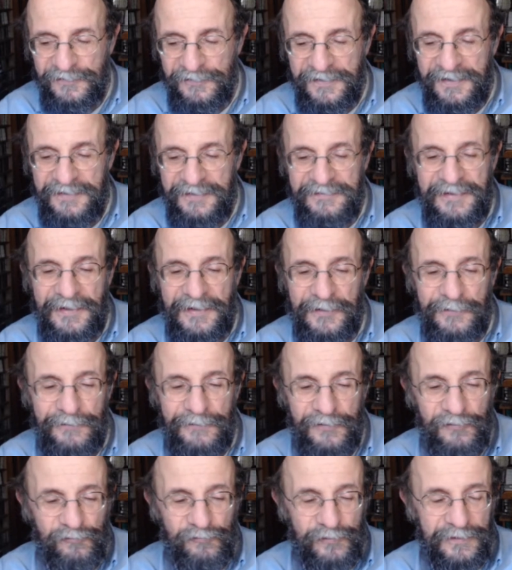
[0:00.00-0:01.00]
kicked out of
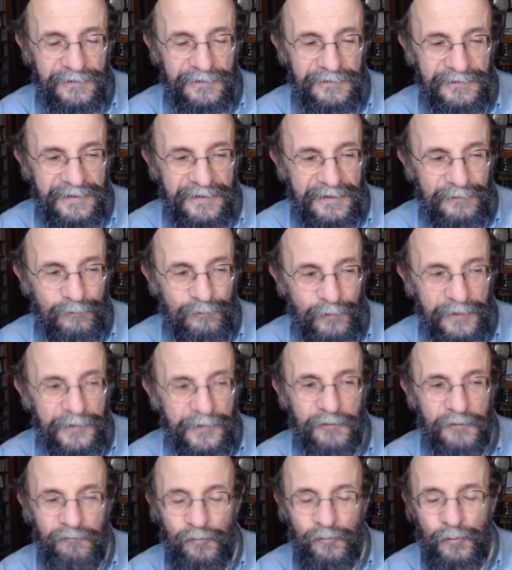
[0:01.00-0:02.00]
Israel and we're
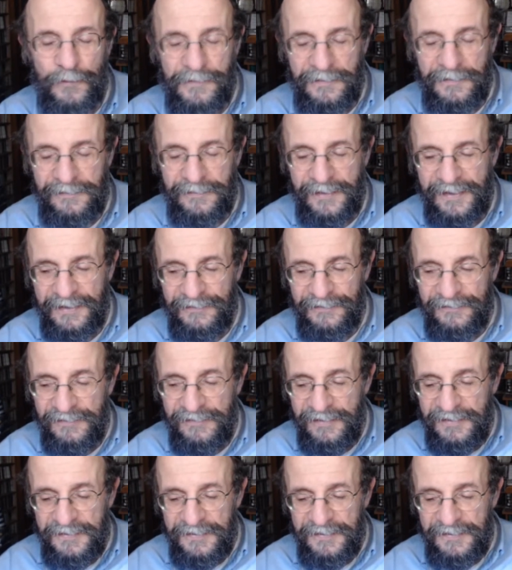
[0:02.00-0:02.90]
going to rule the land?